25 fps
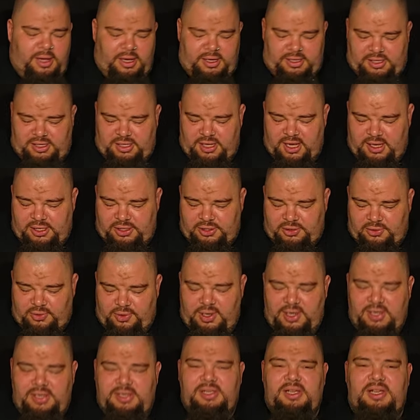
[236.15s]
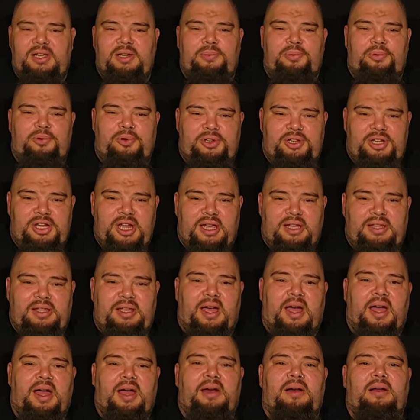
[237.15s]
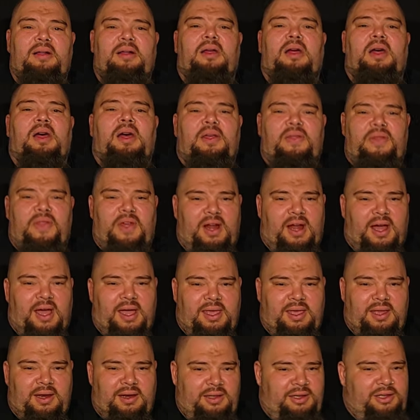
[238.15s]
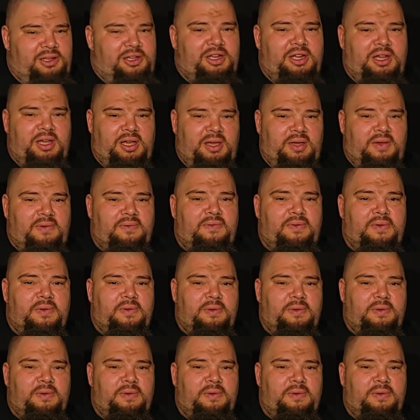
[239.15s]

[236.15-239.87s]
accessories, and projectile that I can achieve.